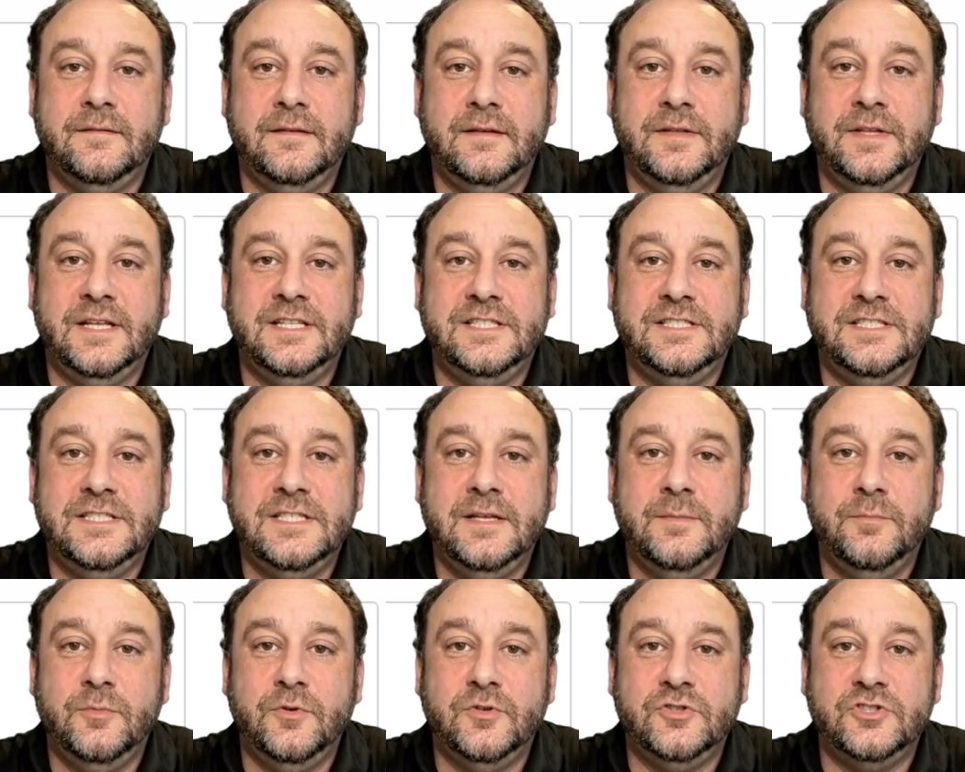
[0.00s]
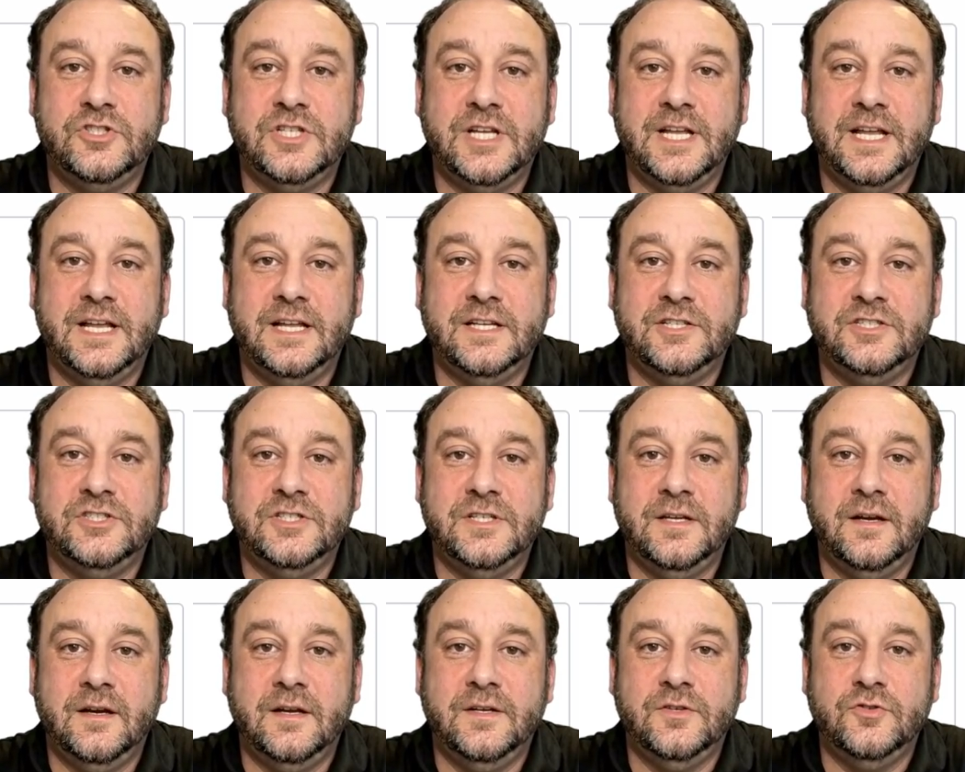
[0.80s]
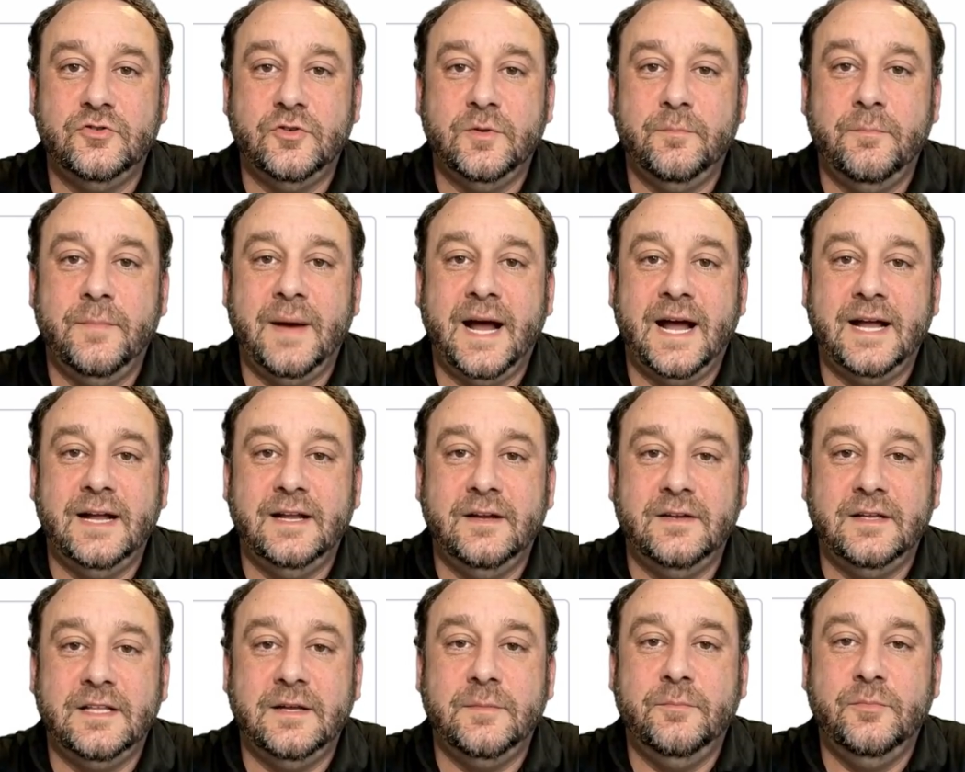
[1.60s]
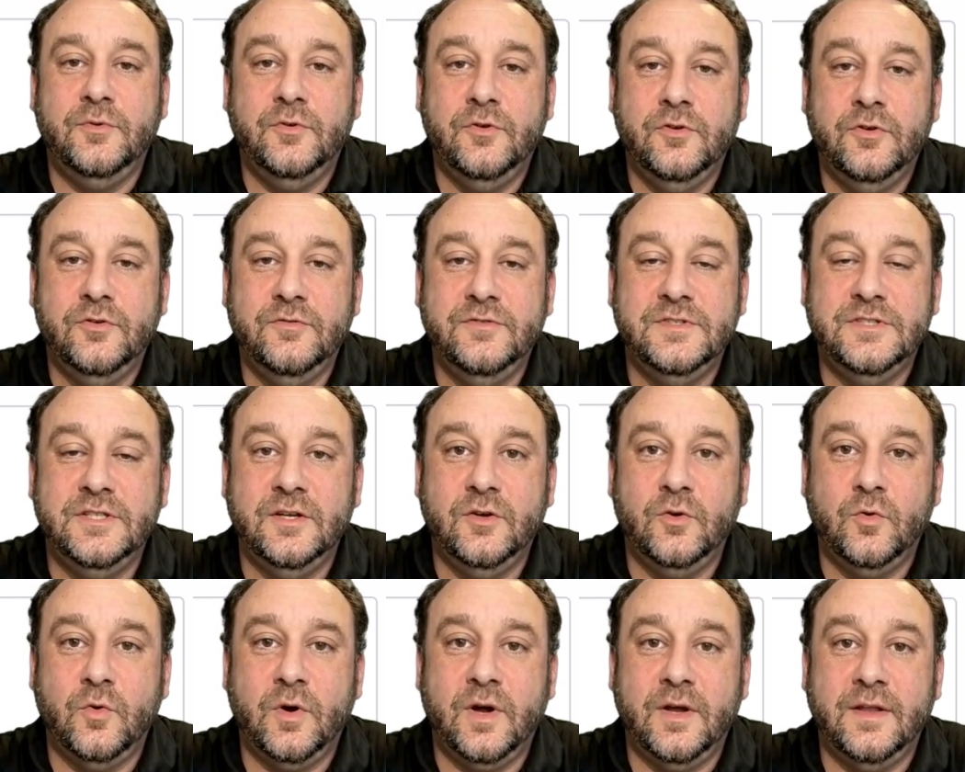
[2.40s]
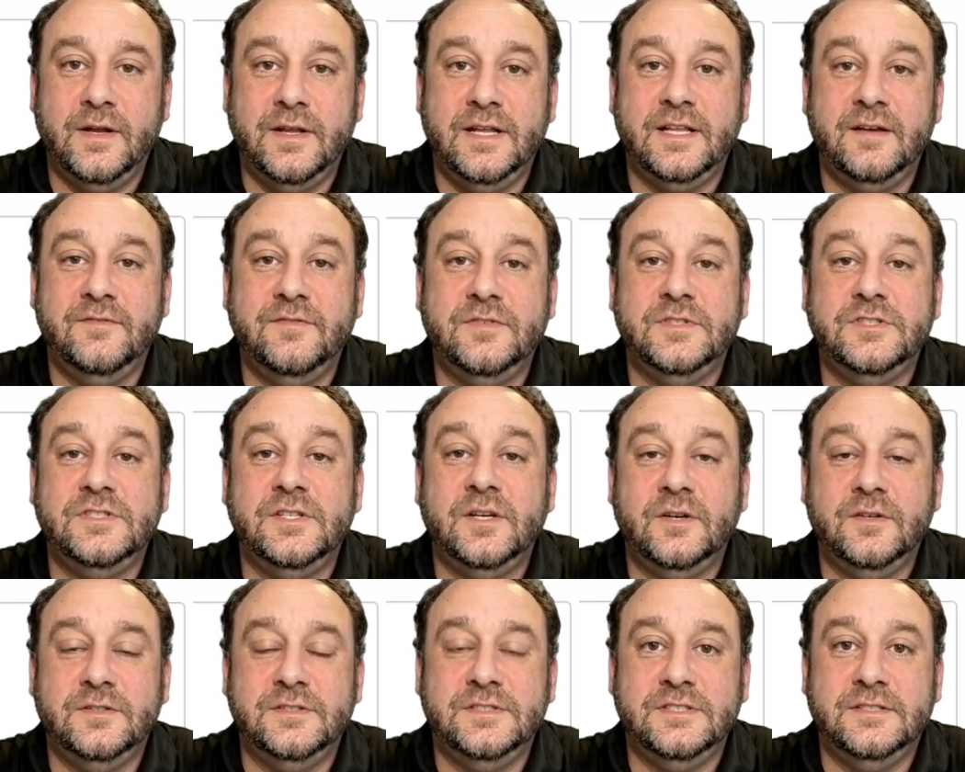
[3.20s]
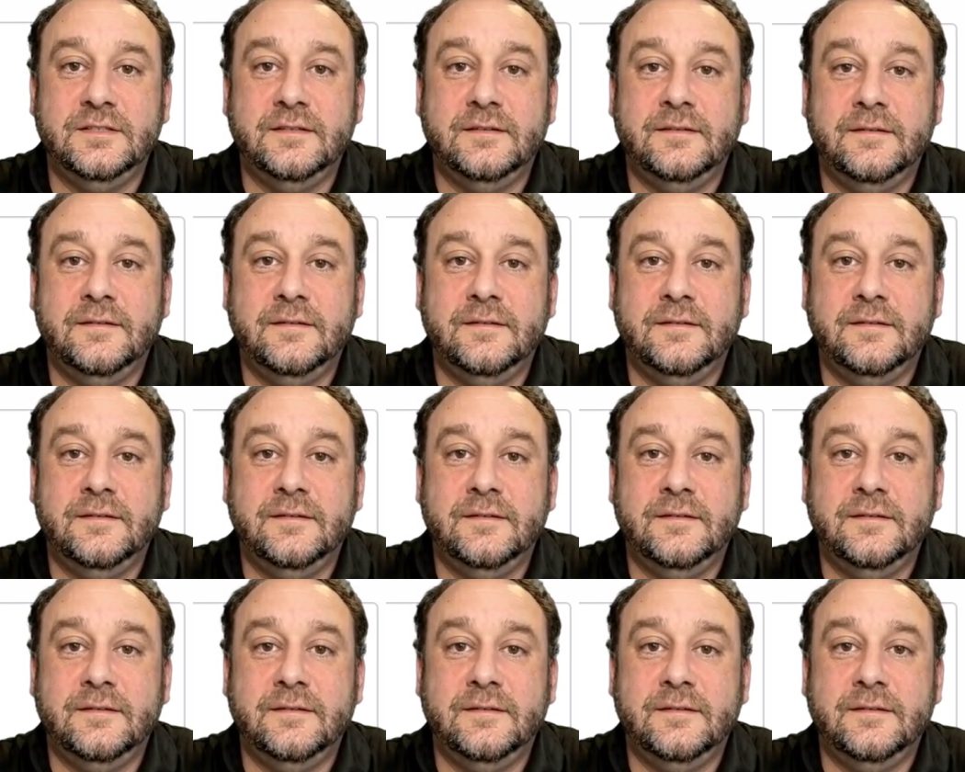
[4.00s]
This simple change dramatically improves the quality of results.